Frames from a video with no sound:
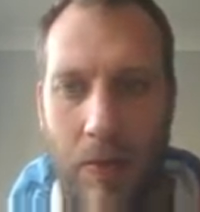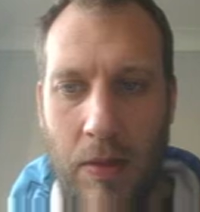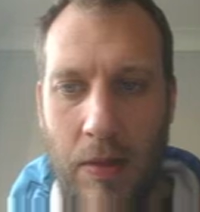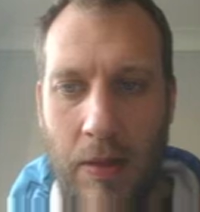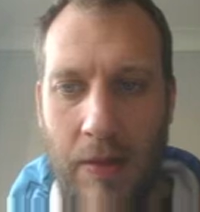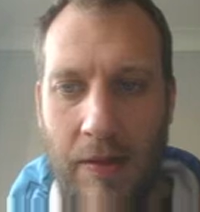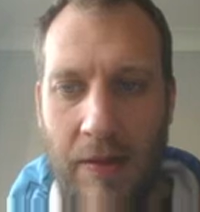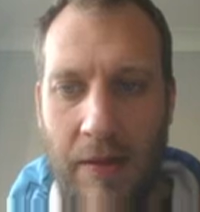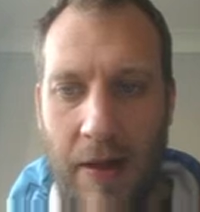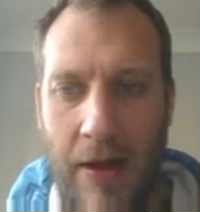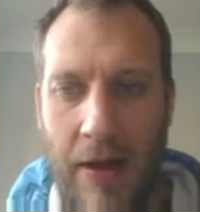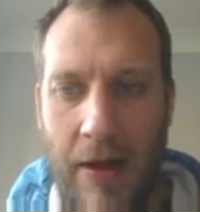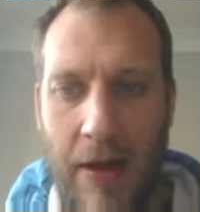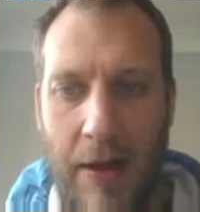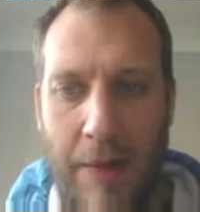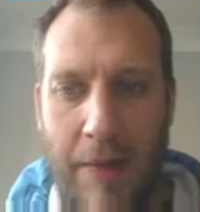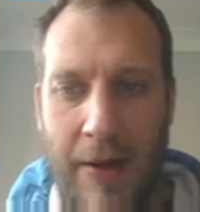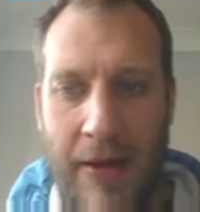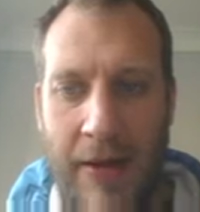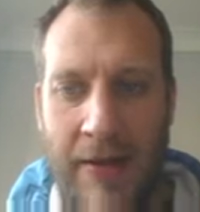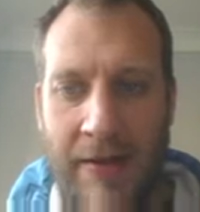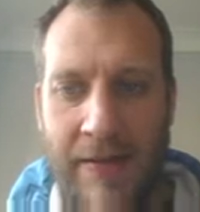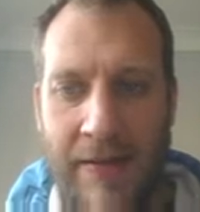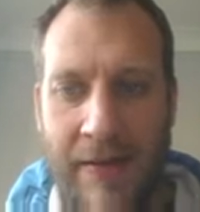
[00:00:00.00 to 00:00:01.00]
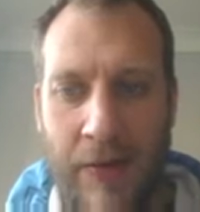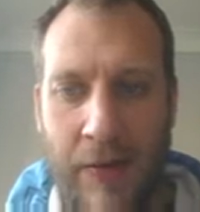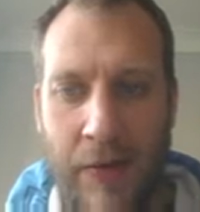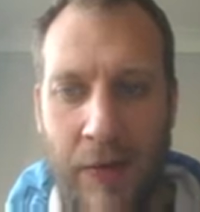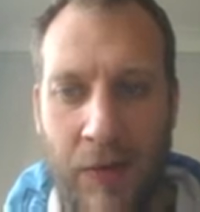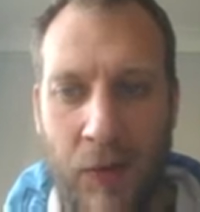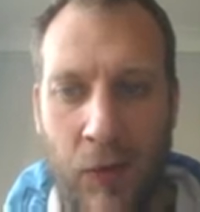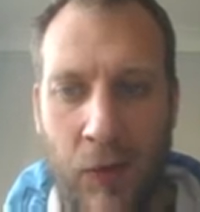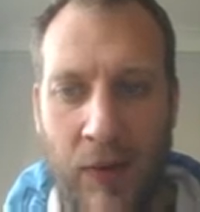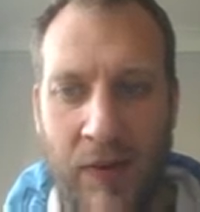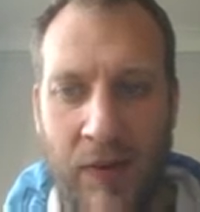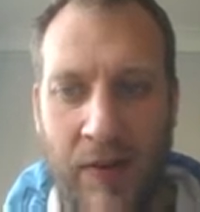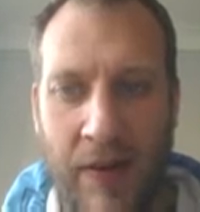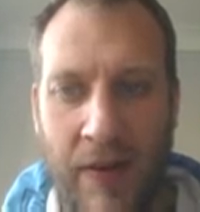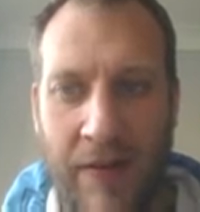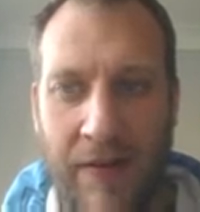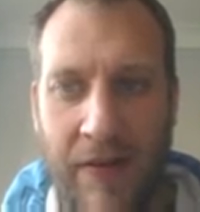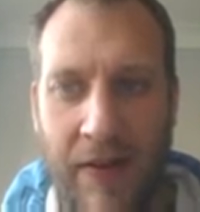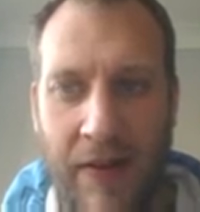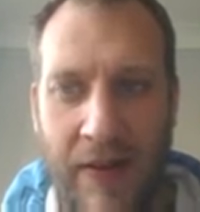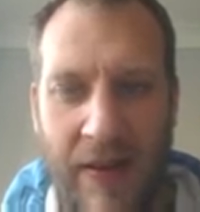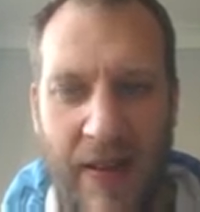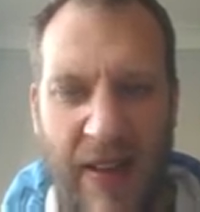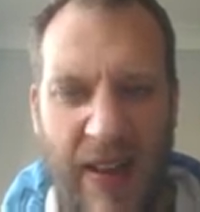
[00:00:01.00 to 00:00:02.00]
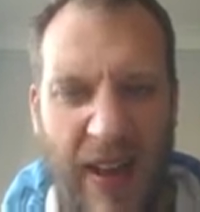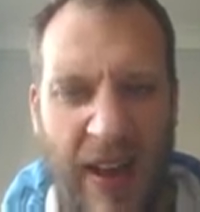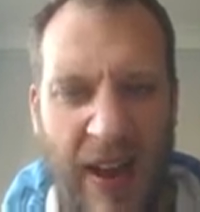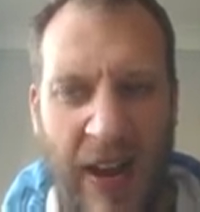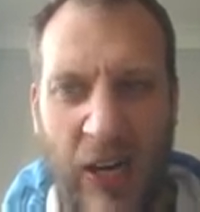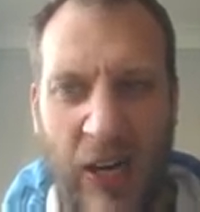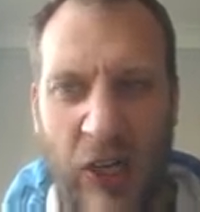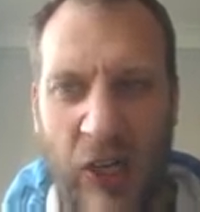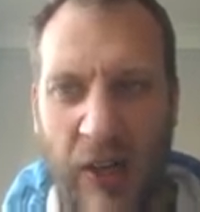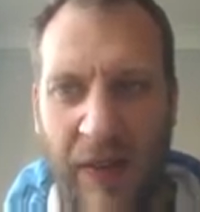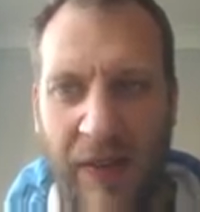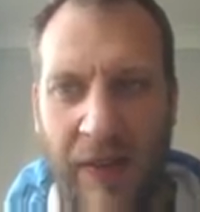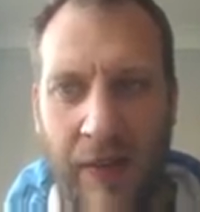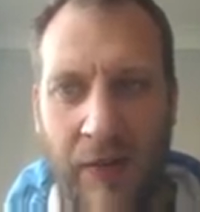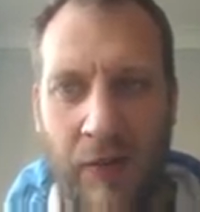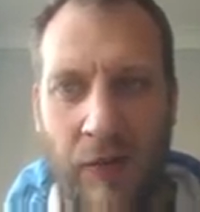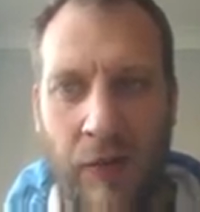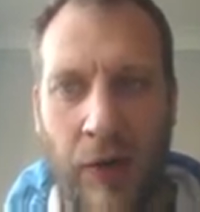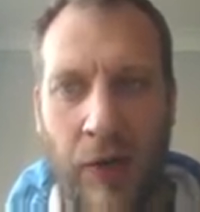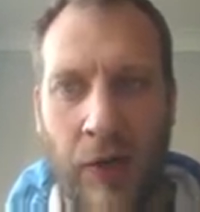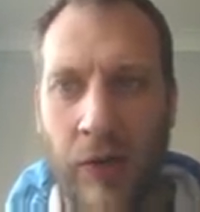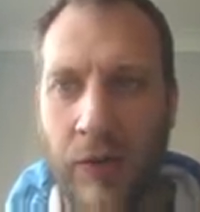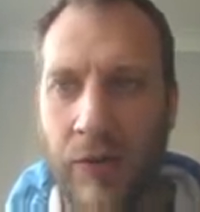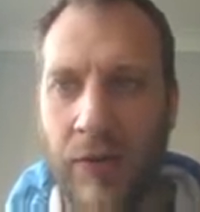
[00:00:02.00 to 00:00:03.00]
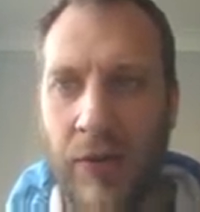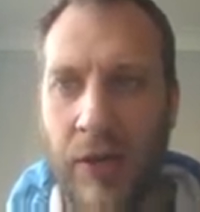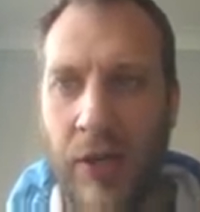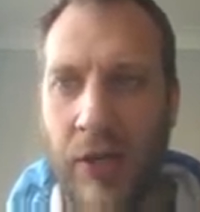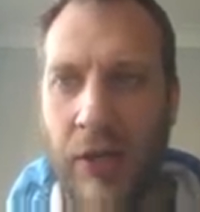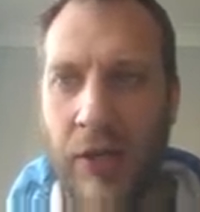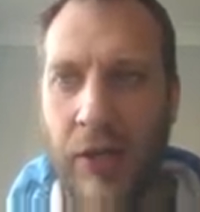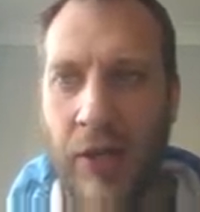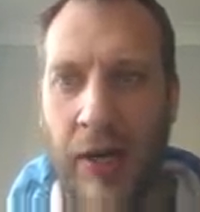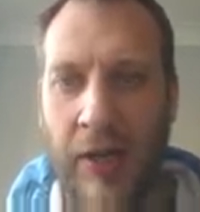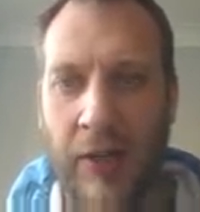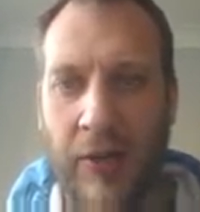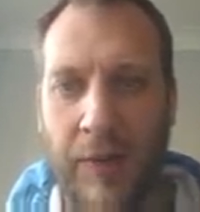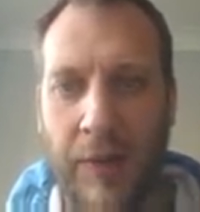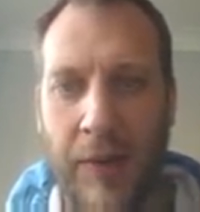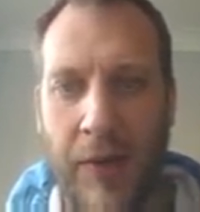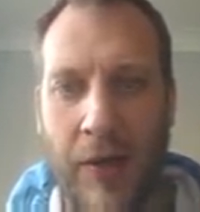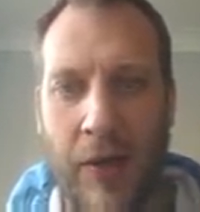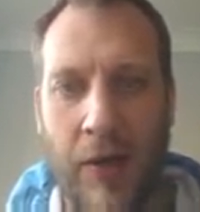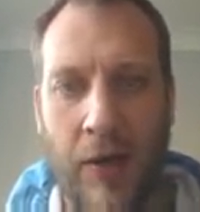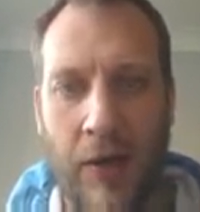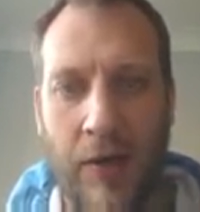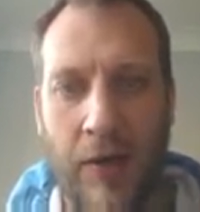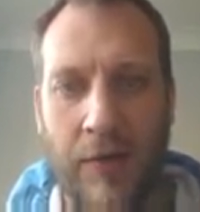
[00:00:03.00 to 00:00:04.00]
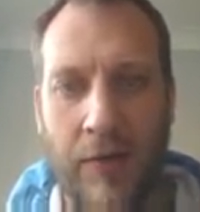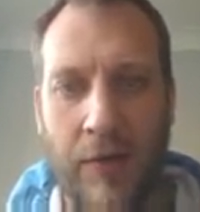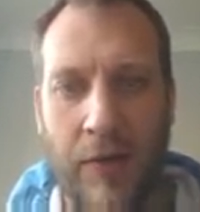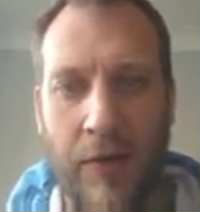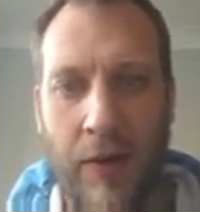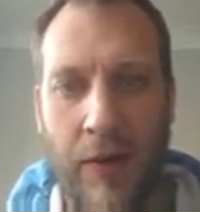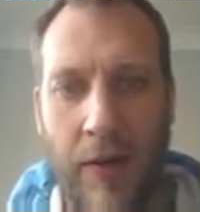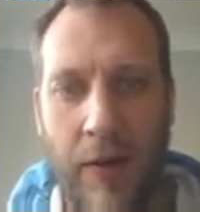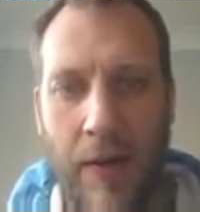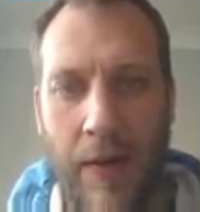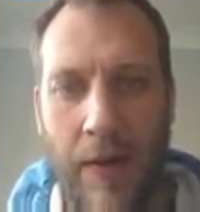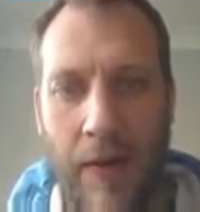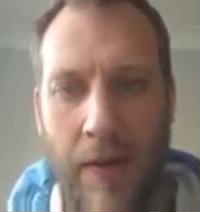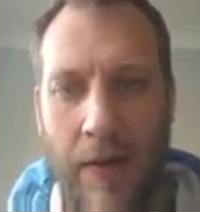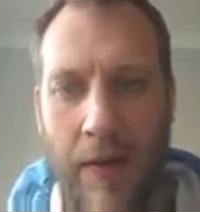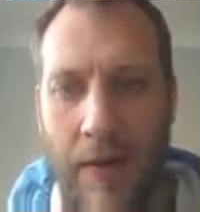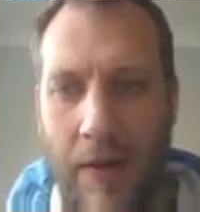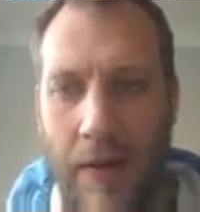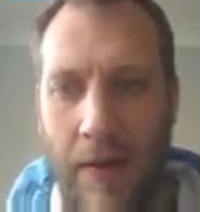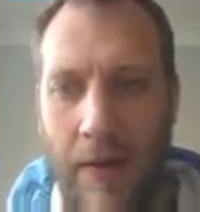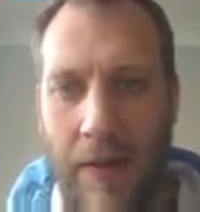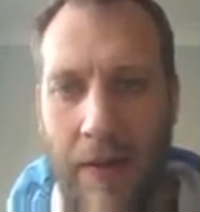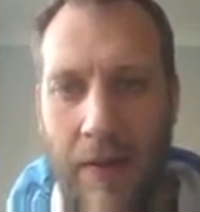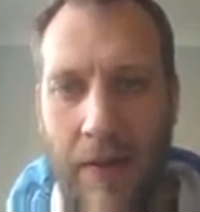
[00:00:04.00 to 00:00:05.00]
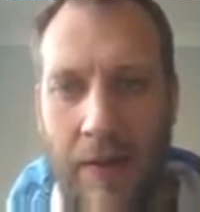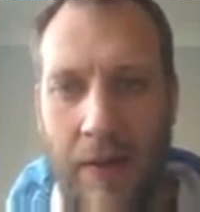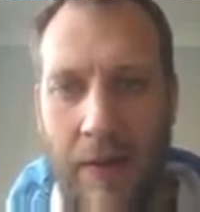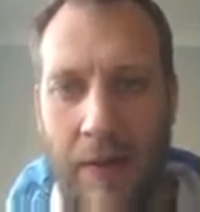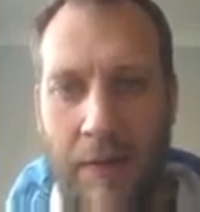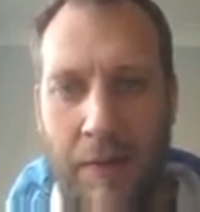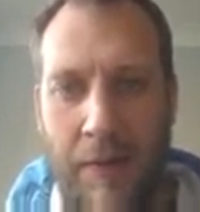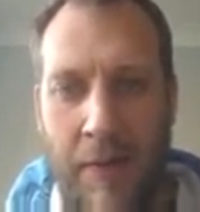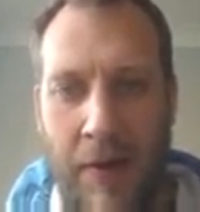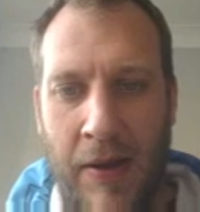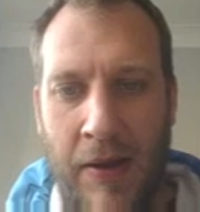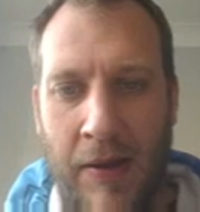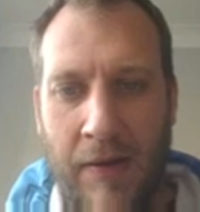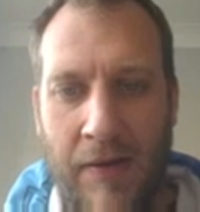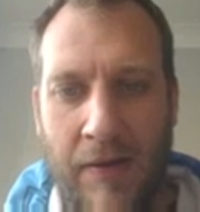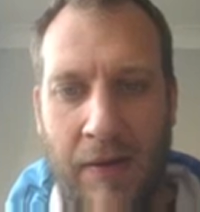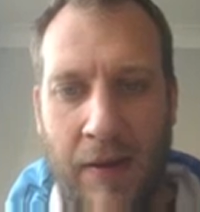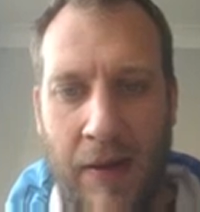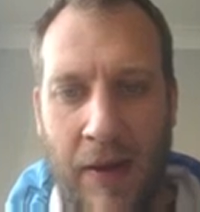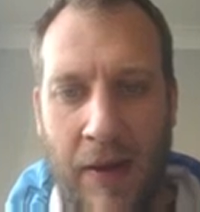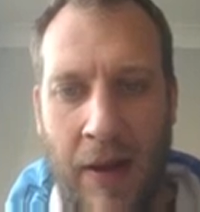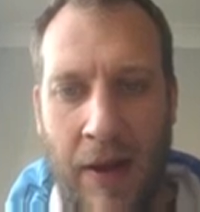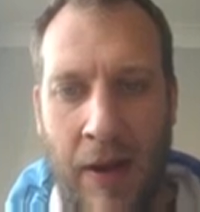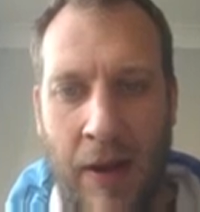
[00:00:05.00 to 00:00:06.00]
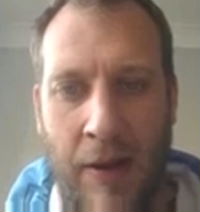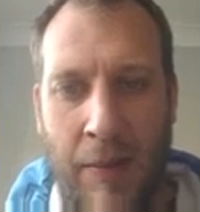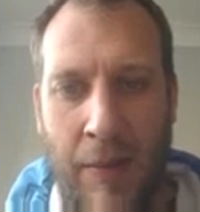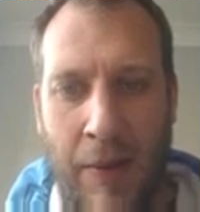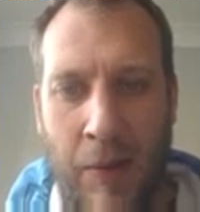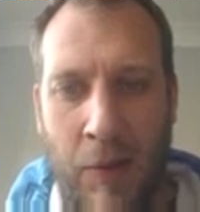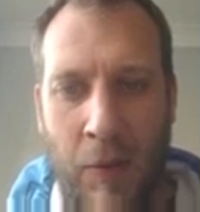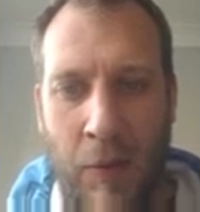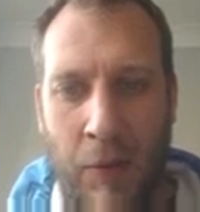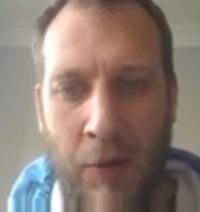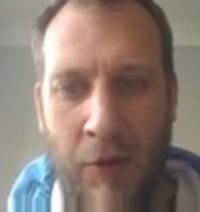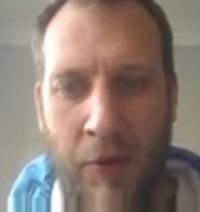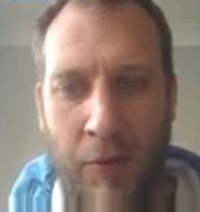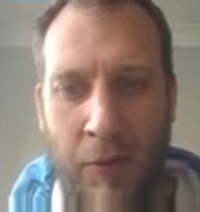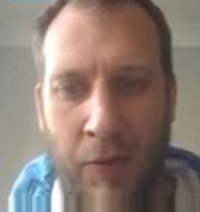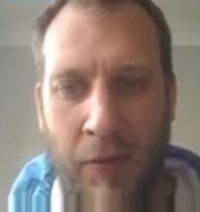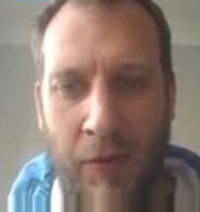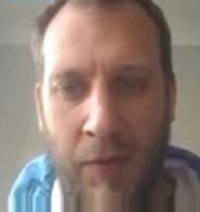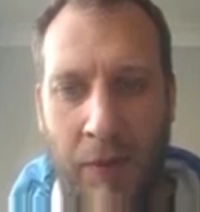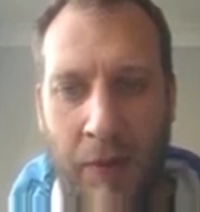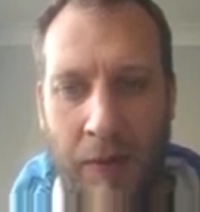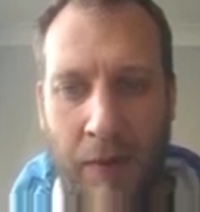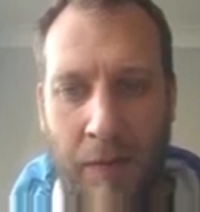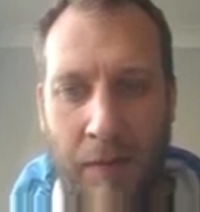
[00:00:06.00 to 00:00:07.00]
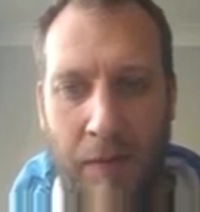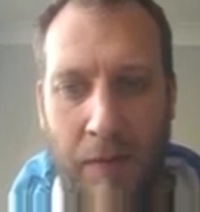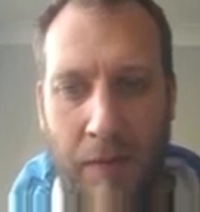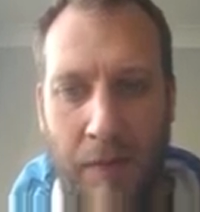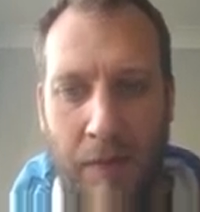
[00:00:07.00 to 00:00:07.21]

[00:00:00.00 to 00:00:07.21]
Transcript: it's a little bit easier to avoid stuff. And actually, I think that's a really good suggestion, Alex, because I think this makes it a little bit more possible for me to